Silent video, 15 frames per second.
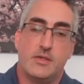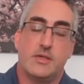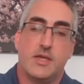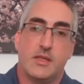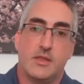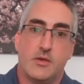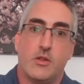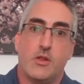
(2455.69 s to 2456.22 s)

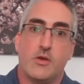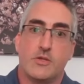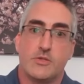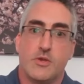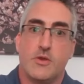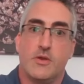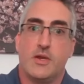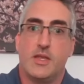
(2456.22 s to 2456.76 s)
done the
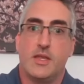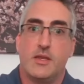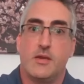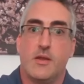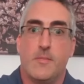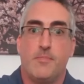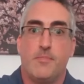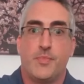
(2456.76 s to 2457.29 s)
naloxone,
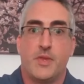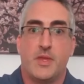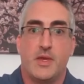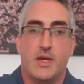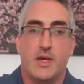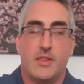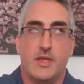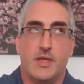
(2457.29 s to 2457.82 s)
and
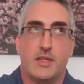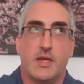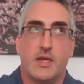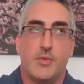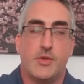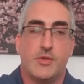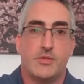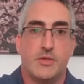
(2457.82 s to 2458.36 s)
I think
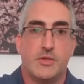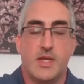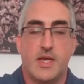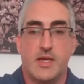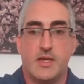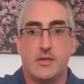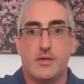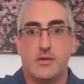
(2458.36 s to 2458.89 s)
that person
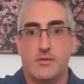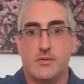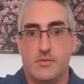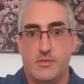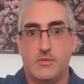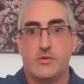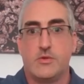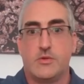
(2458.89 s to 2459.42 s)
had it
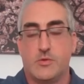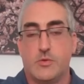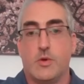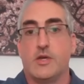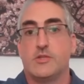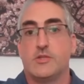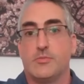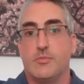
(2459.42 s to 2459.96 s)

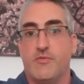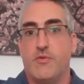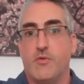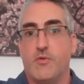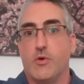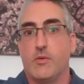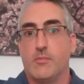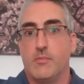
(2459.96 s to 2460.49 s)
twice
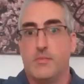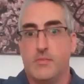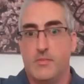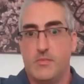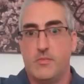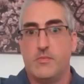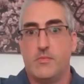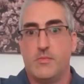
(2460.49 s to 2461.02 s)
before
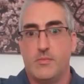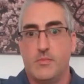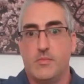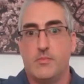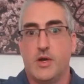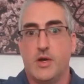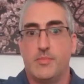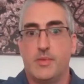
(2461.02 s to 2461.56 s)

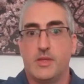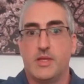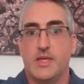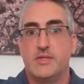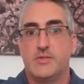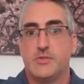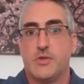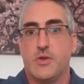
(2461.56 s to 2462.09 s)
by
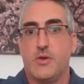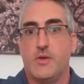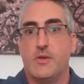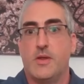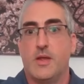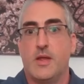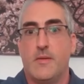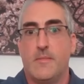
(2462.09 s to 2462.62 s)
police, so